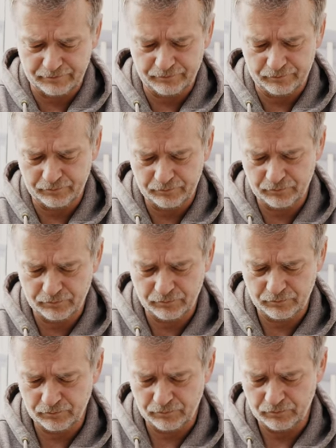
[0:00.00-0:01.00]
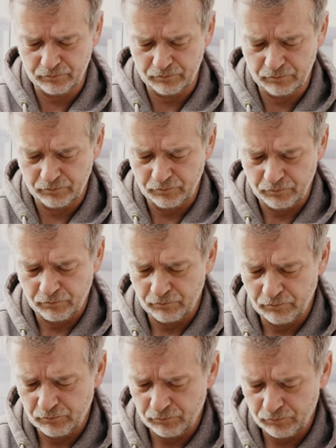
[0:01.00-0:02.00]

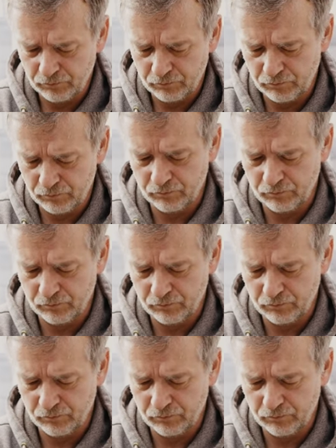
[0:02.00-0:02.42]
Nobody speaks.